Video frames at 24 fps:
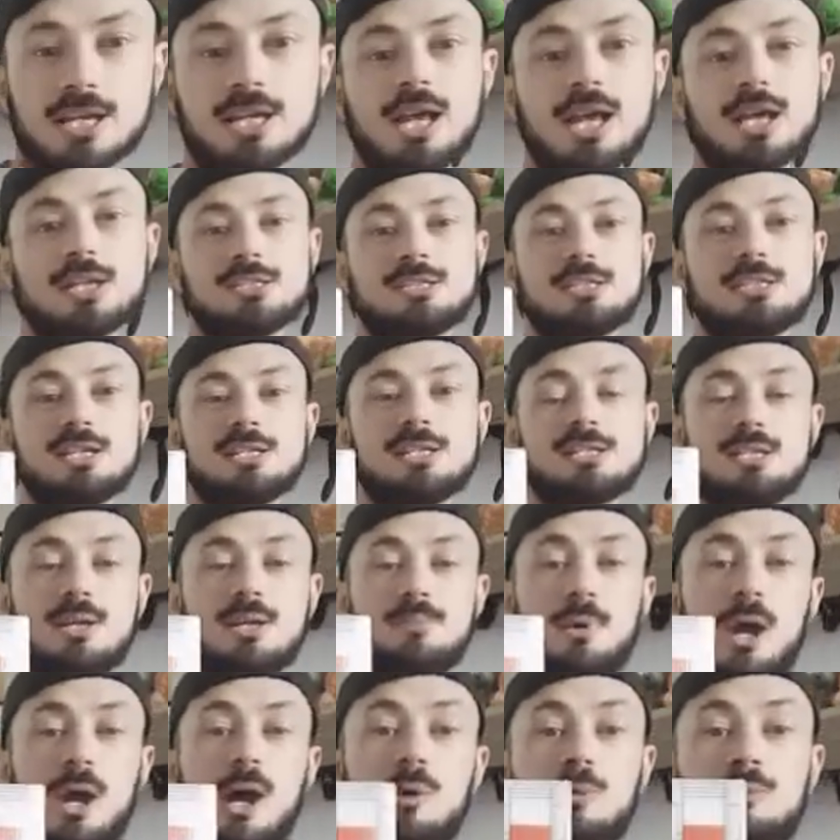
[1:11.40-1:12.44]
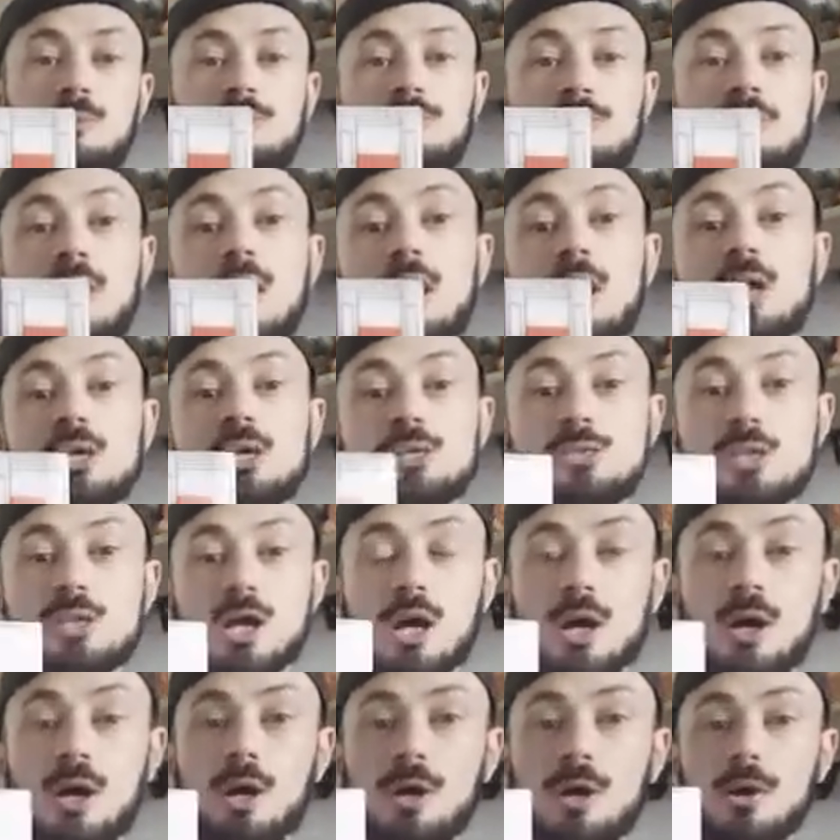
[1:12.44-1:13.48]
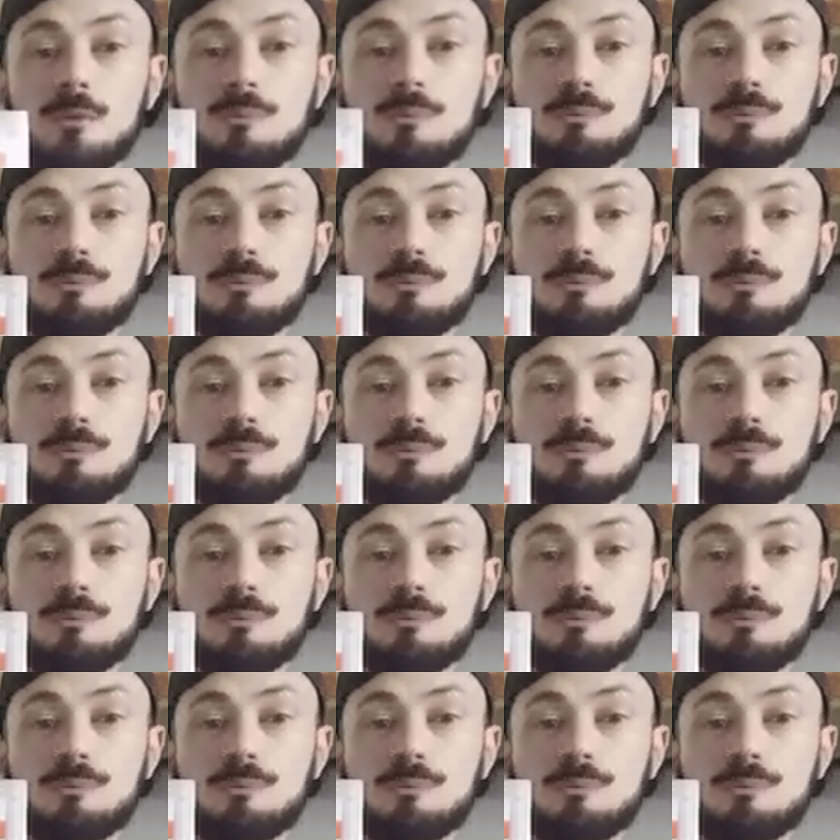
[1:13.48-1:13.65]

yeah, £60. So